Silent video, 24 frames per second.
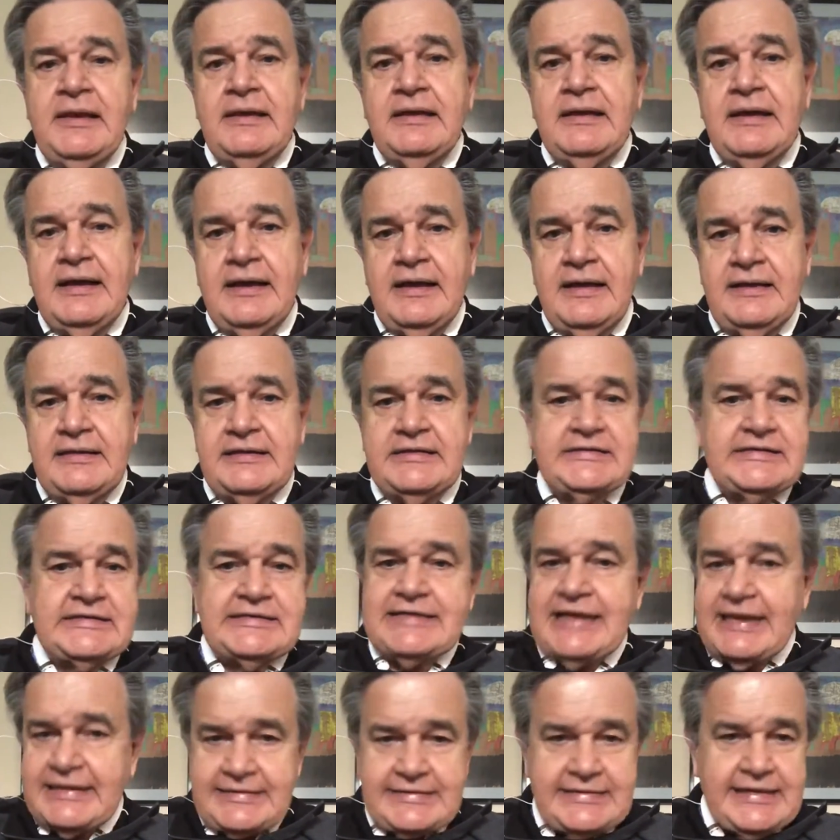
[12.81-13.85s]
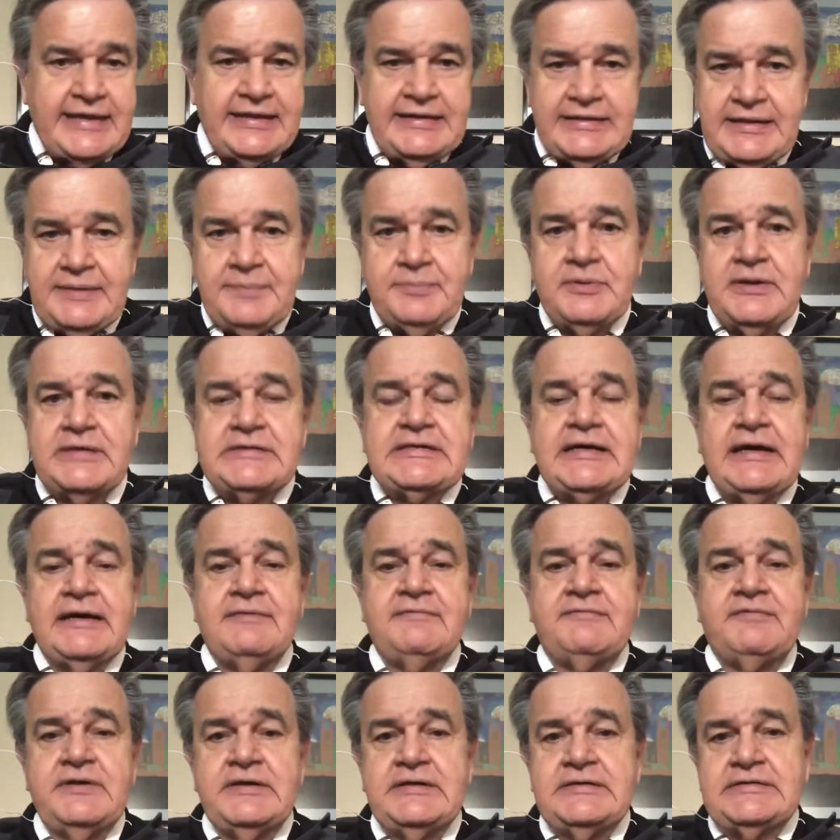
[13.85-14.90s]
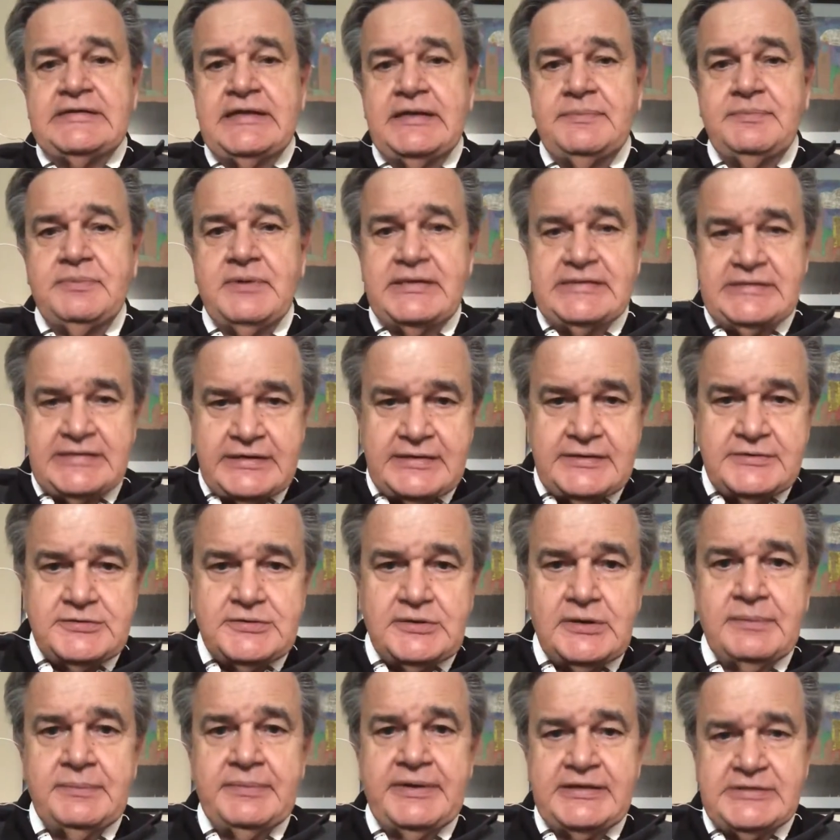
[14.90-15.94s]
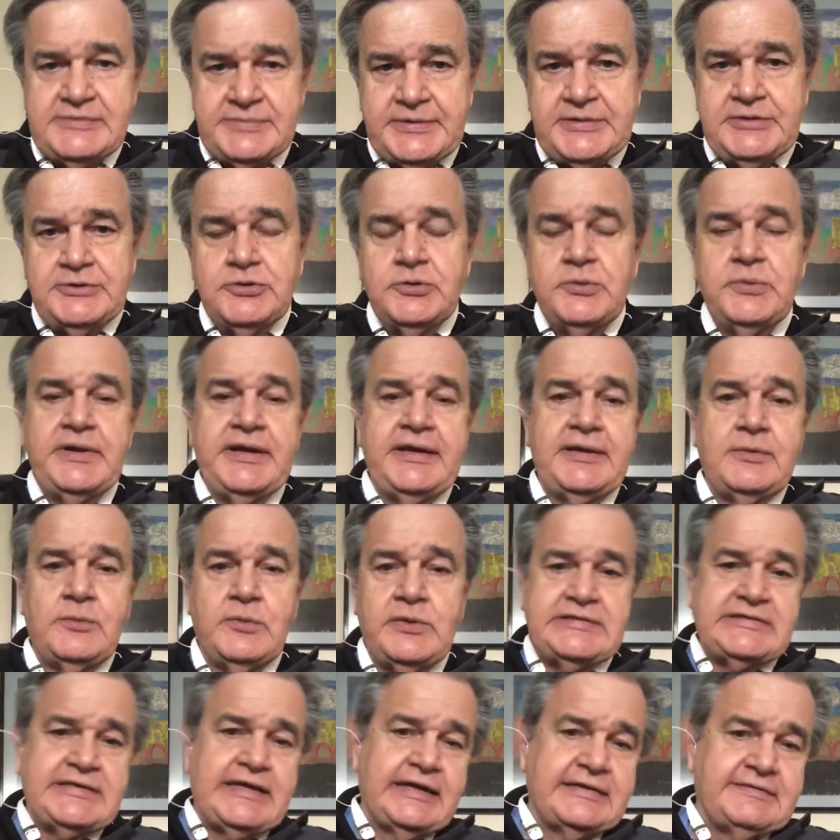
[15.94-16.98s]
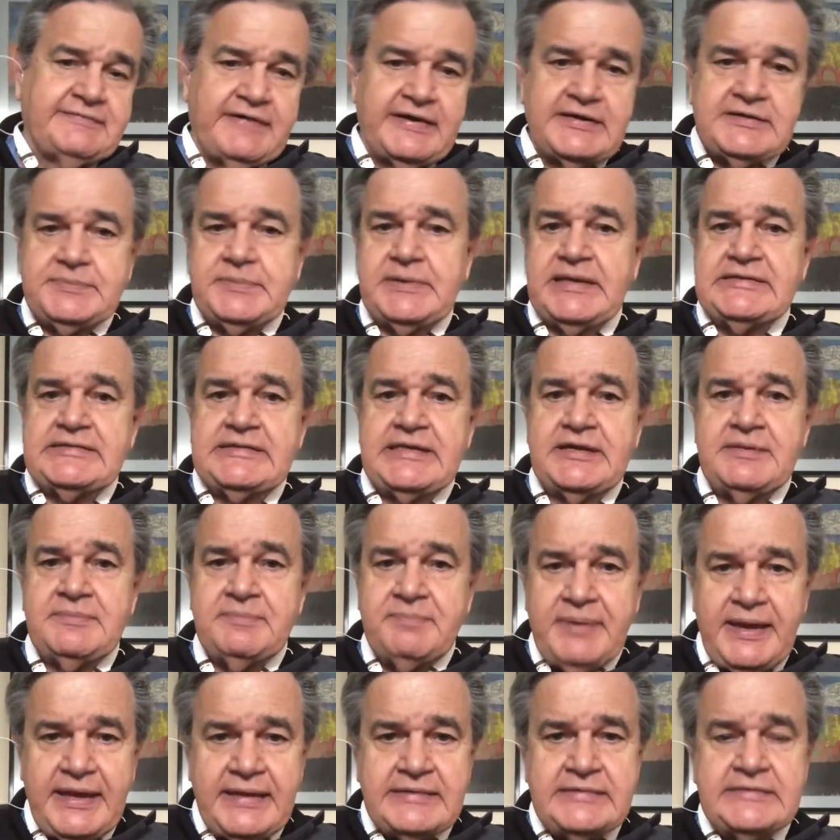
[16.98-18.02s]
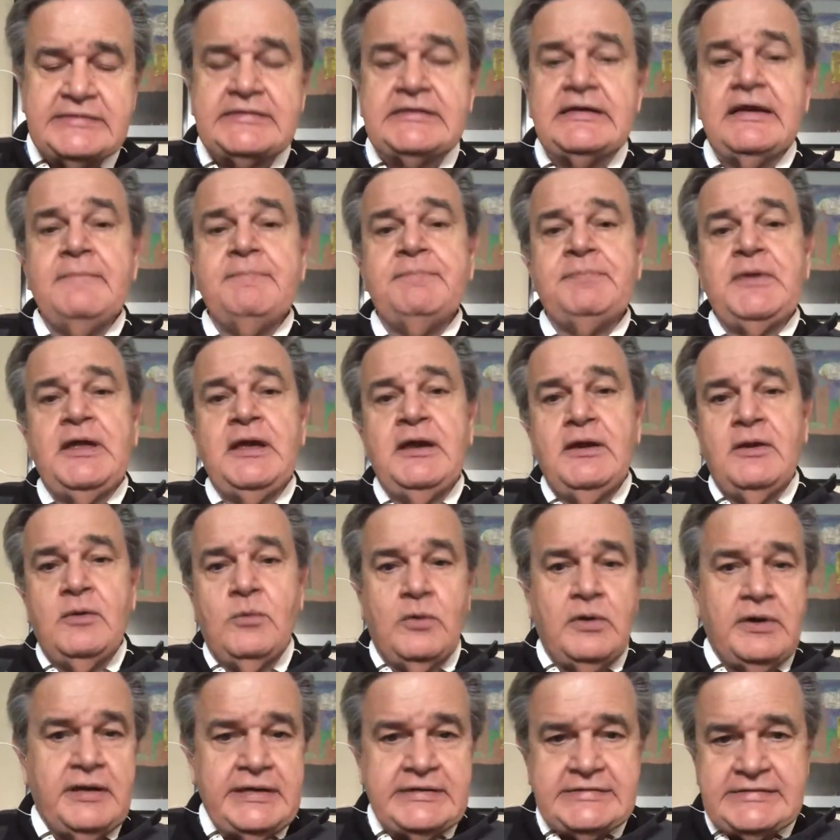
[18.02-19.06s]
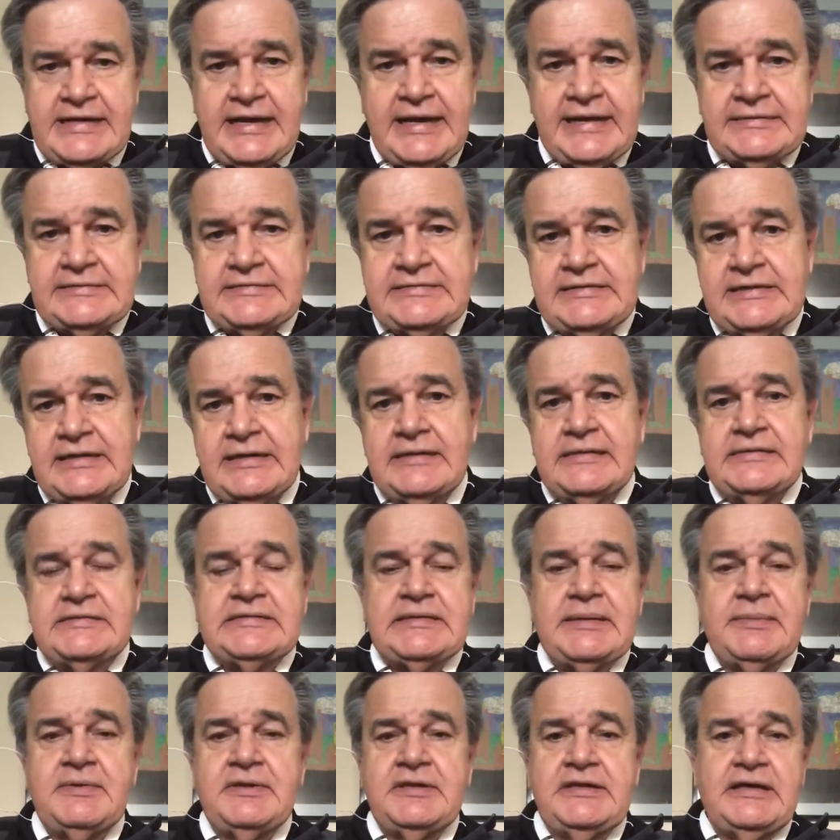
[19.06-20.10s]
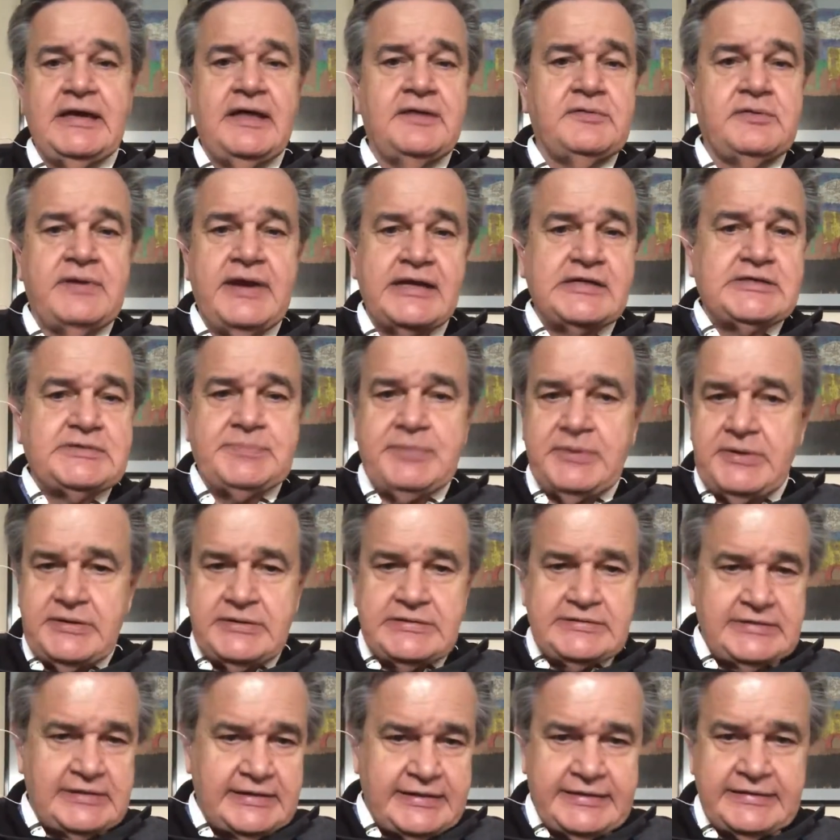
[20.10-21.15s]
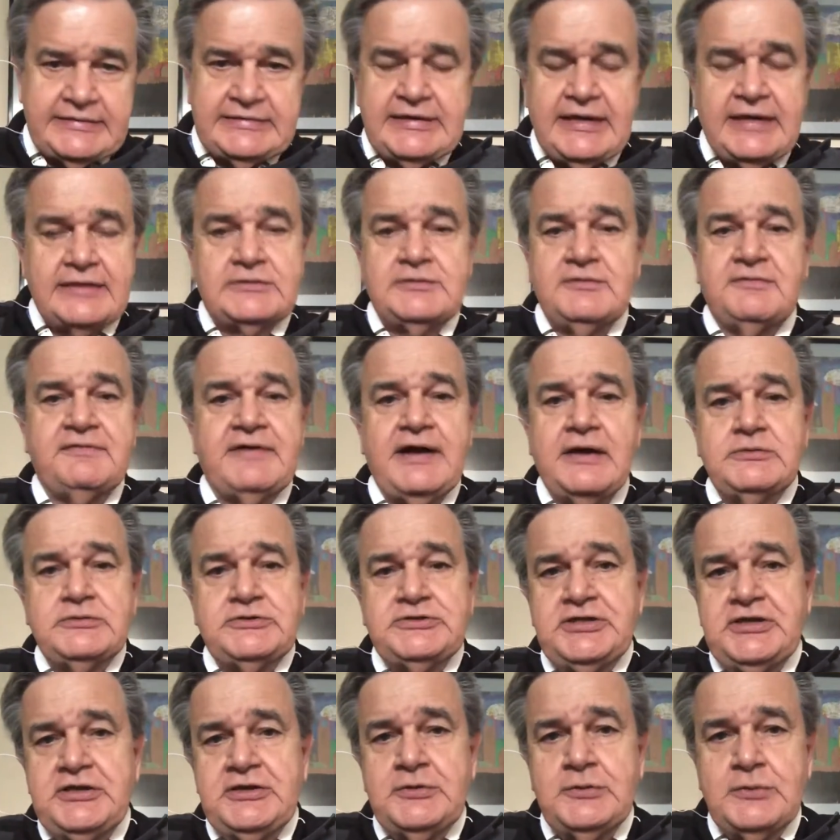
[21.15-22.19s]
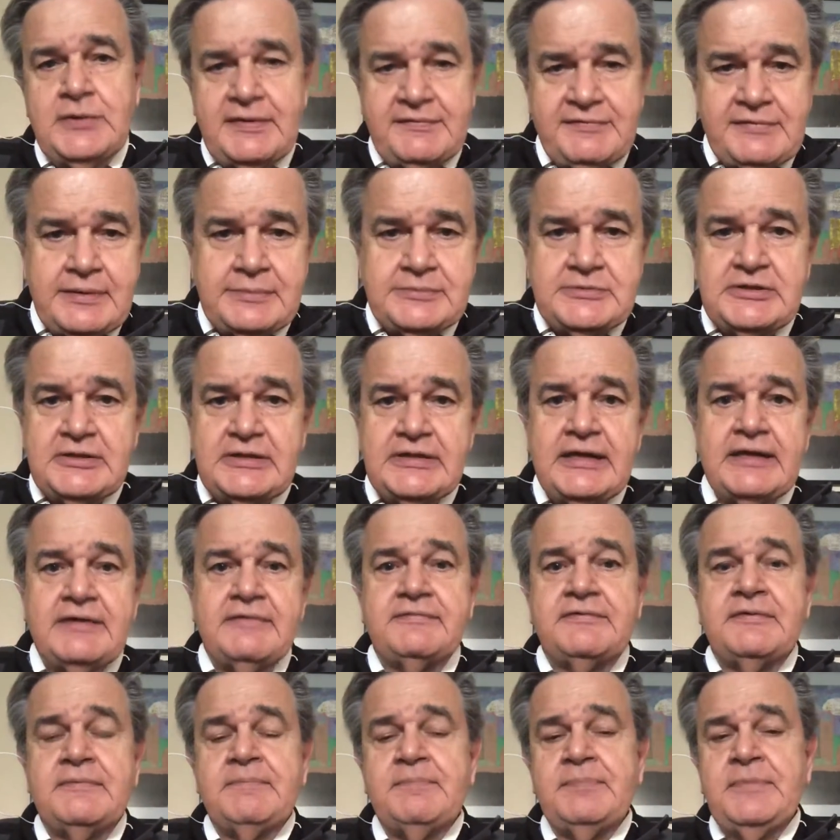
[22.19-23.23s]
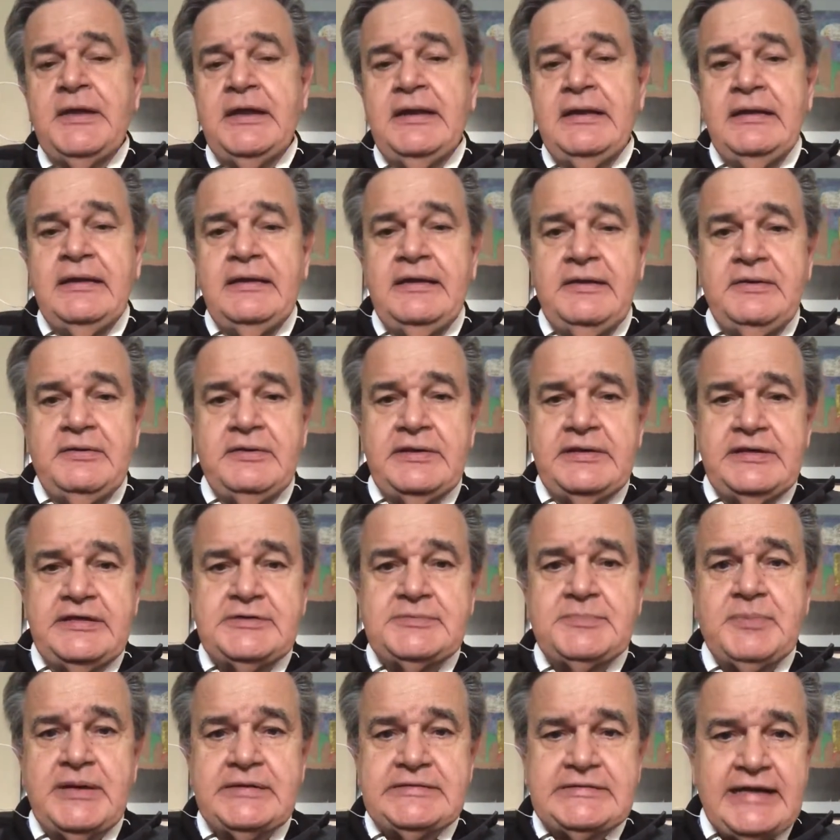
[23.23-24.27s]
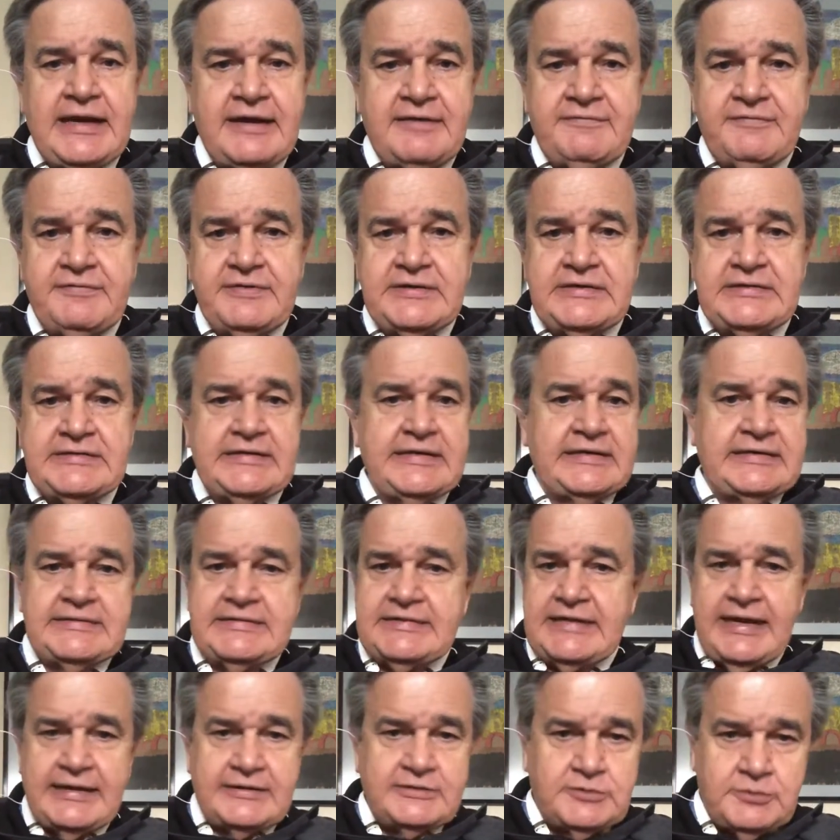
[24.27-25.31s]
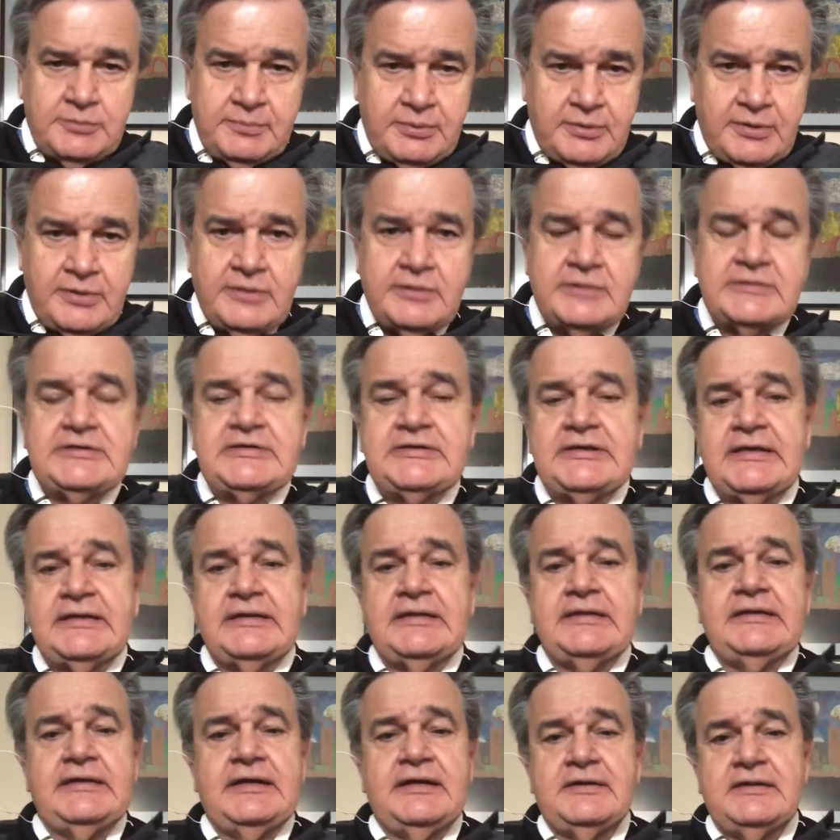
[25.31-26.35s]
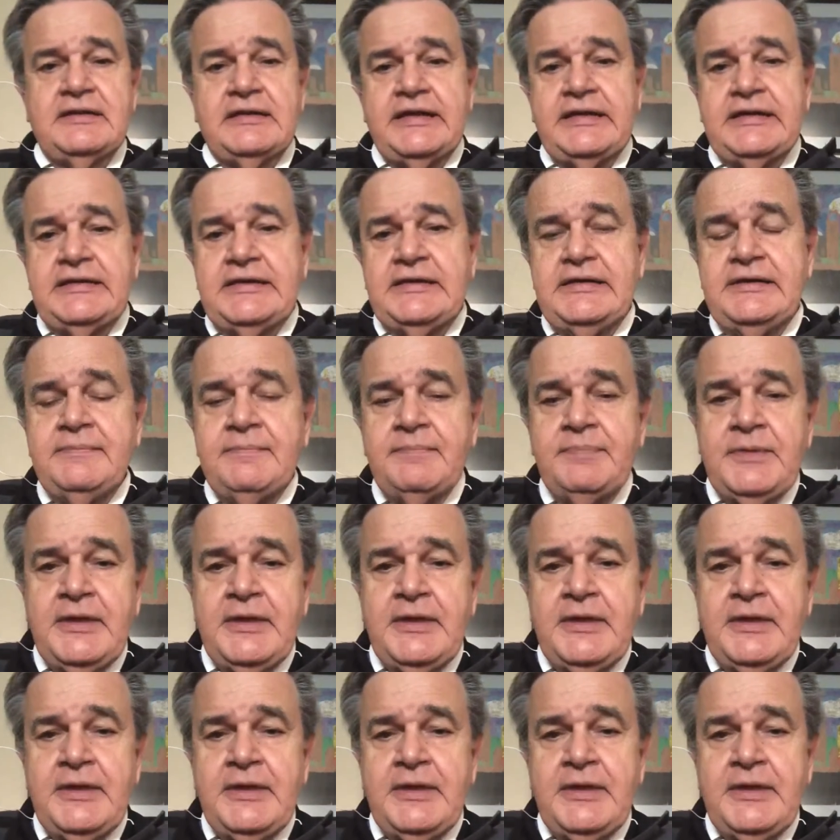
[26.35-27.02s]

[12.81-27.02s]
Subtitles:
This is that daily press conference that President Trump has been doing, where he's got Vice President Pence, where he's got some of the other experts like Dr. Fauci, who I've come to love here in these press conferences, and Dr. Birx, the other lady